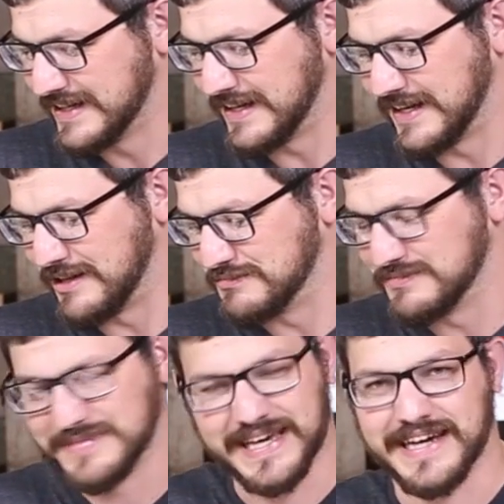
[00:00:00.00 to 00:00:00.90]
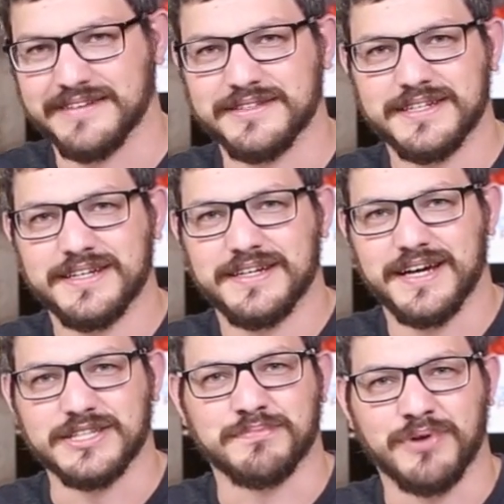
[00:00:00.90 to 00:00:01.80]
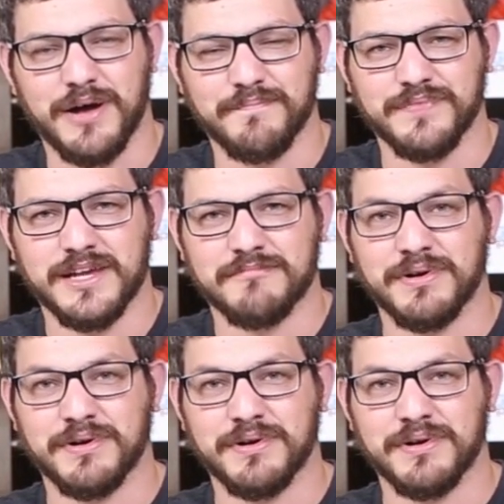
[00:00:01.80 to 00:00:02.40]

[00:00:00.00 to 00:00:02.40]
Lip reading: Yeah, that's a problem.